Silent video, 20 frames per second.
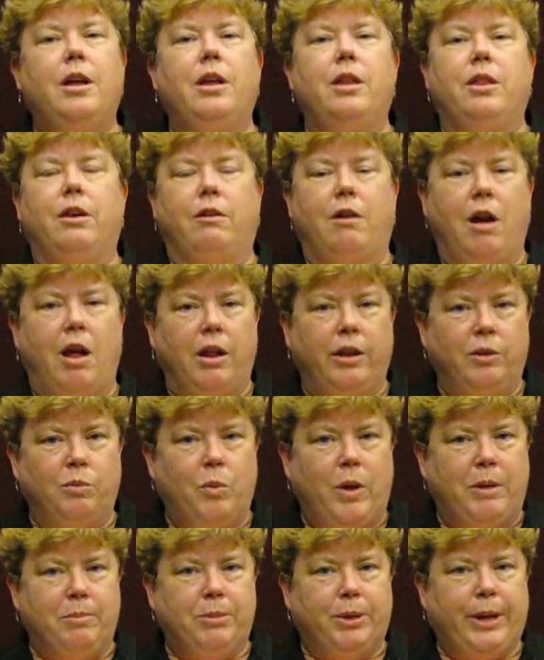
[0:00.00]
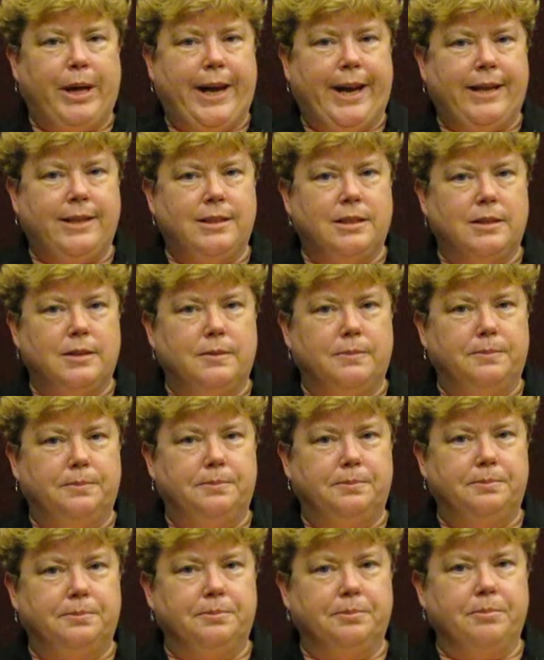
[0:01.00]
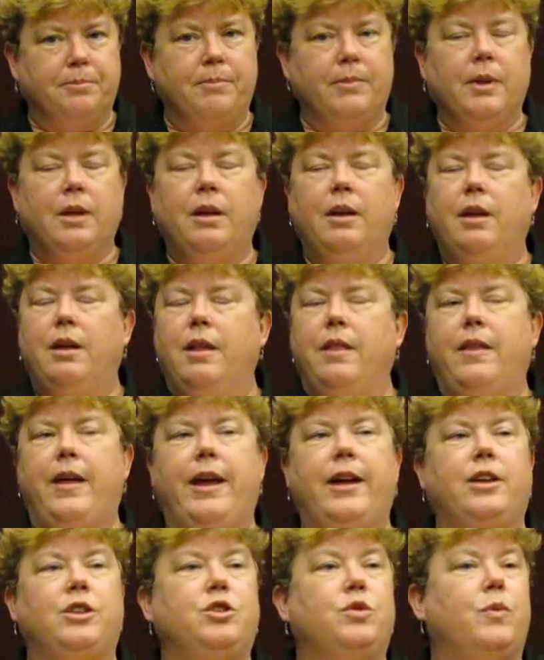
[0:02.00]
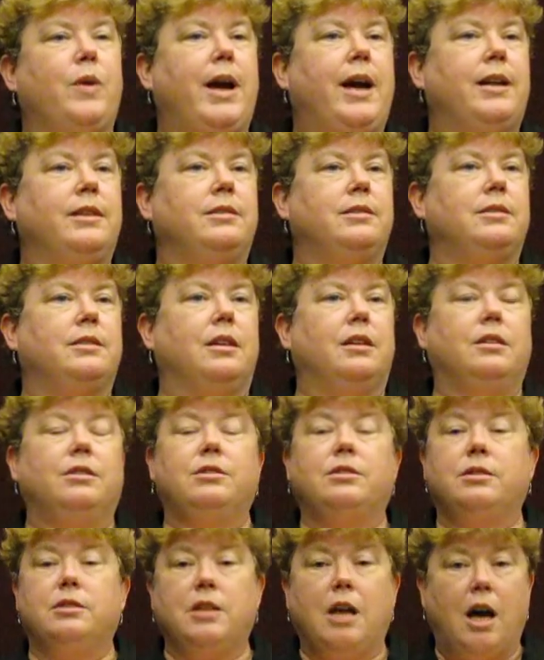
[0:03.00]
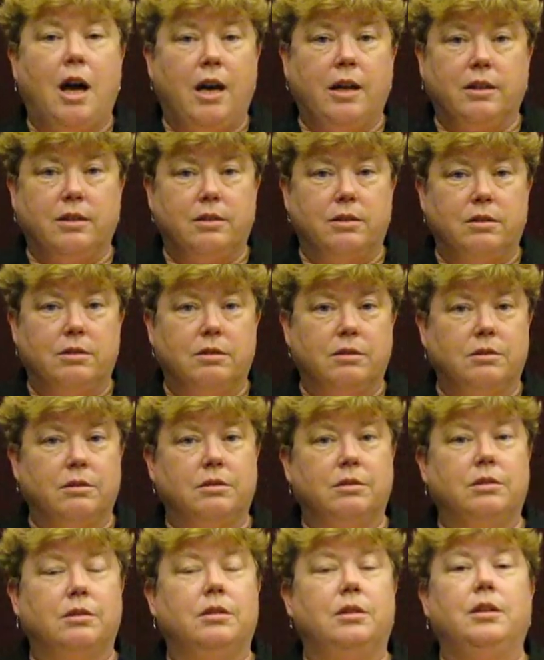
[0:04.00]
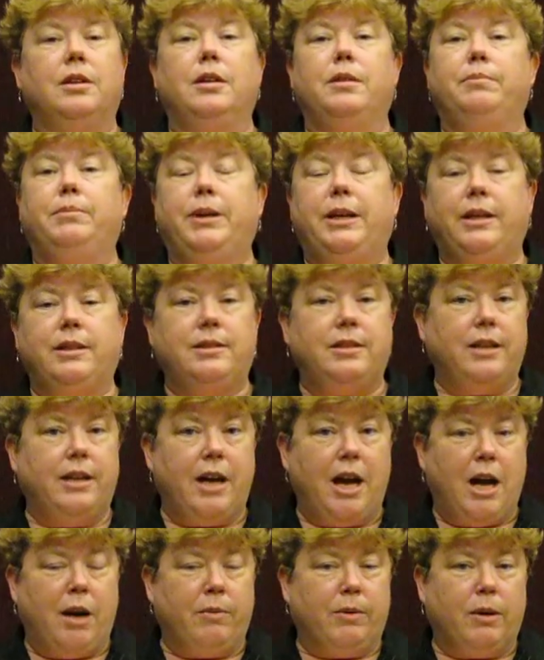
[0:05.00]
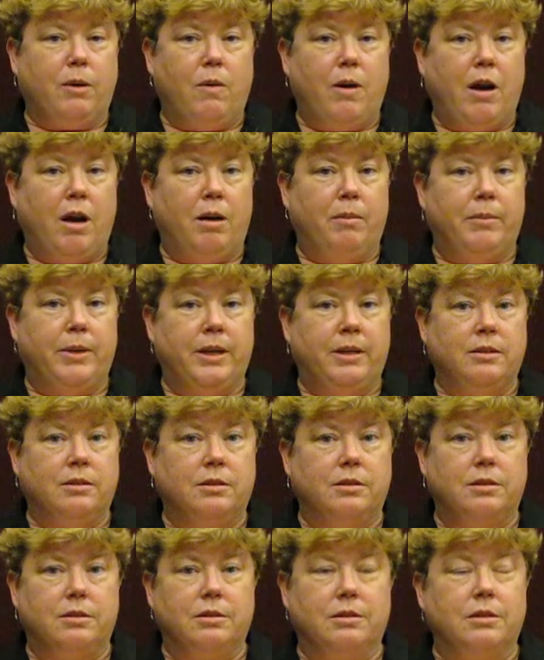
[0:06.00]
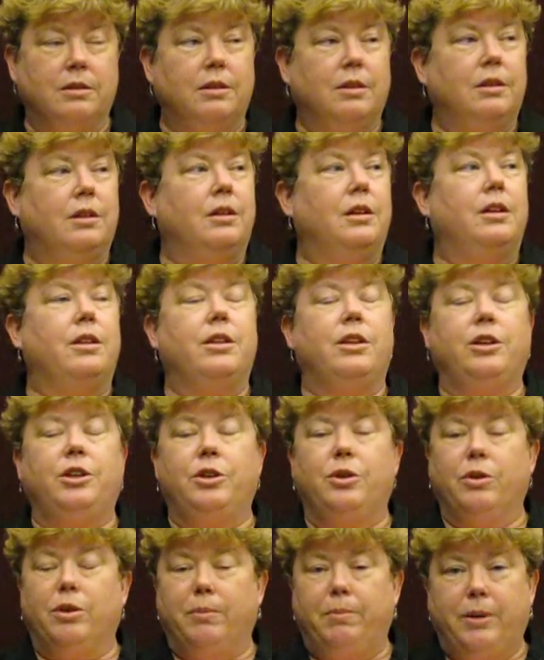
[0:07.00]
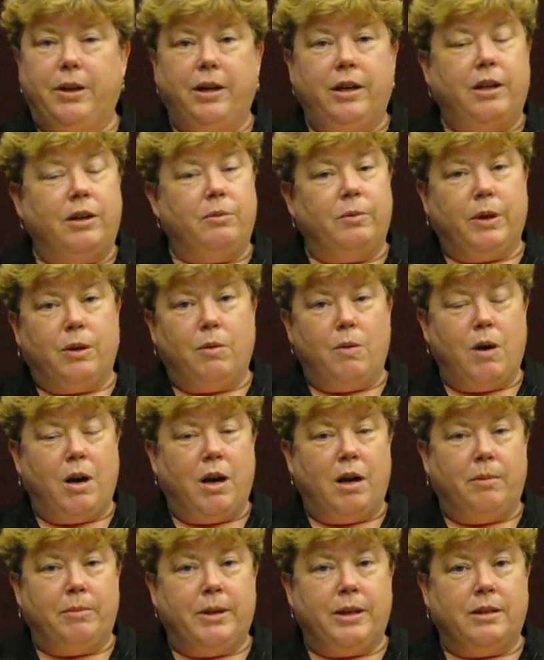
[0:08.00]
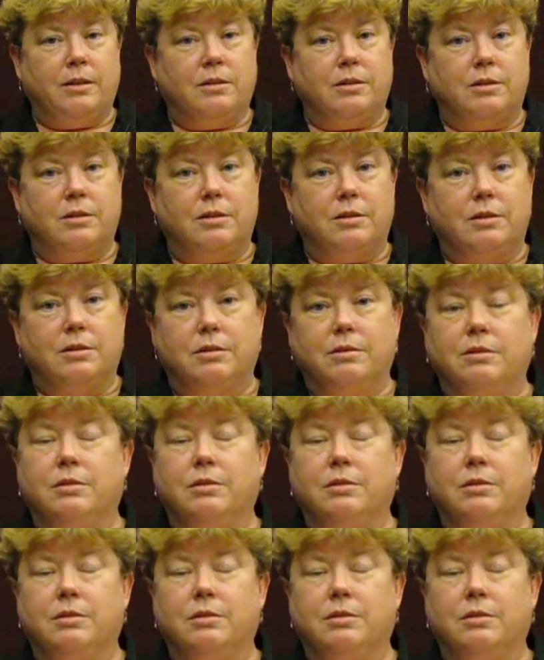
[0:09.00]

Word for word: They're all in one place. They address SOX, PCI requirements, the European requirements,